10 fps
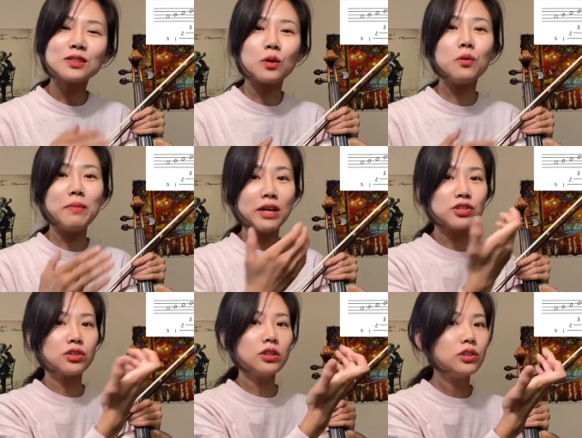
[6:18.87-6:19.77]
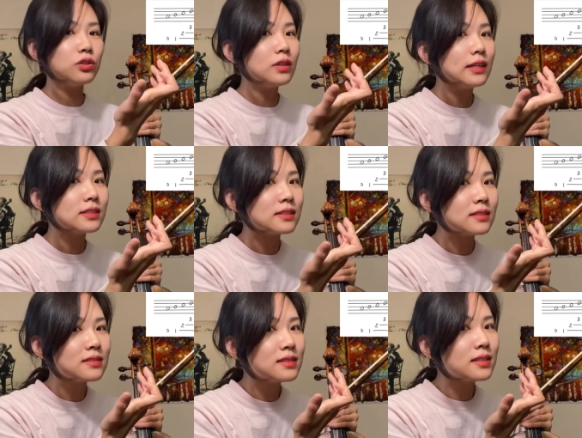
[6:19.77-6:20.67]
so make sure you
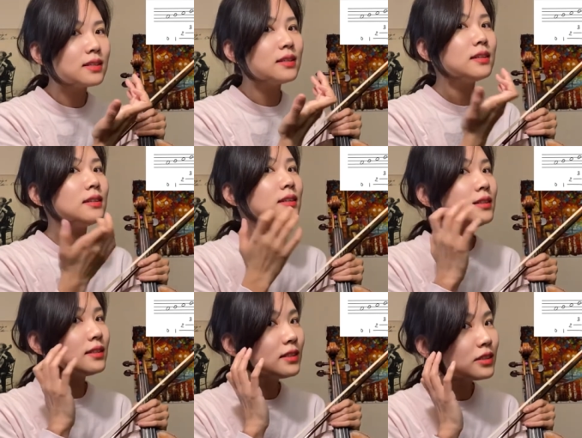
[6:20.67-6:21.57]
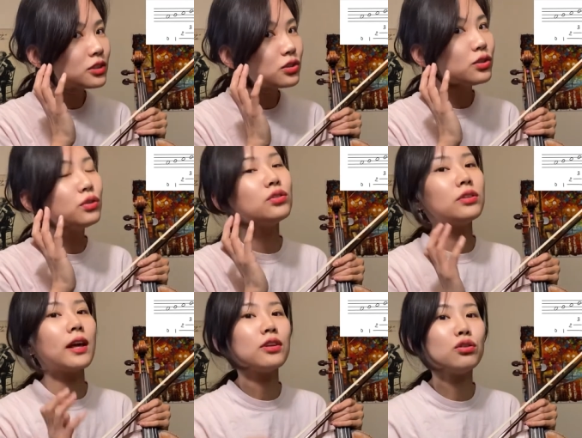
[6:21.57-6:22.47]
listen till the
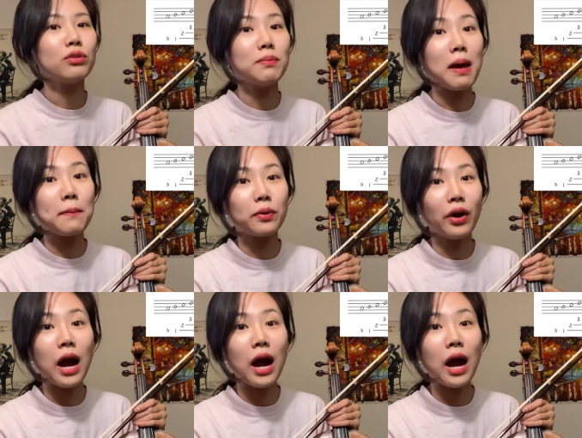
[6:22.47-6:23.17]
tune that you remember,